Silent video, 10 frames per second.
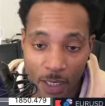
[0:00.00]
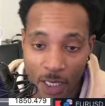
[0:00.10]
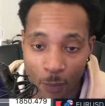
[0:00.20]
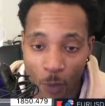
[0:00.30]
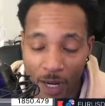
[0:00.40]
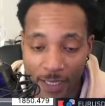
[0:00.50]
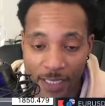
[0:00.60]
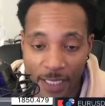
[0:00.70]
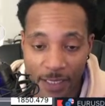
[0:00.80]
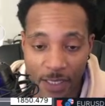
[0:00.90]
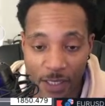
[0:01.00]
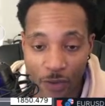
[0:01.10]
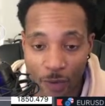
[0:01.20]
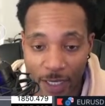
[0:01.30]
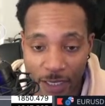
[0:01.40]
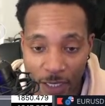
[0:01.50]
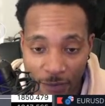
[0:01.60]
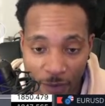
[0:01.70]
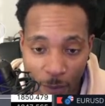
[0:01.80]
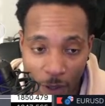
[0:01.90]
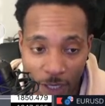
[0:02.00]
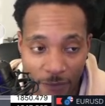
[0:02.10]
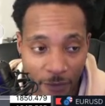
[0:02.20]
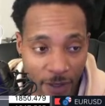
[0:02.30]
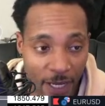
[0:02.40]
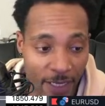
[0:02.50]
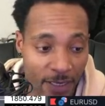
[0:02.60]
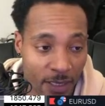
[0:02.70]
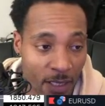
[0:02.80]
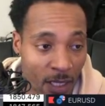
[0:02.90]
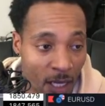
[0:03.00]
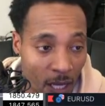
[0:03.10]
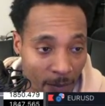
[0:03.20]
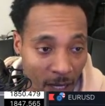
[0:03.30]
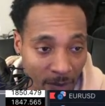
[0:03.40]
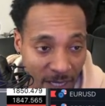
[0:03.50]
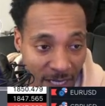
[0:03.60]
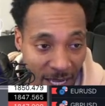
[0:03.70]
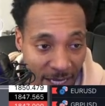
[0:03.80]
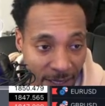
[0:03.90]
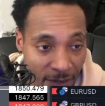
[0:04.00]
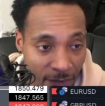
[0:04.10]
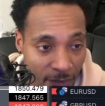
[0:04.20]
and what I see as the direction of the market for the next upcoming days,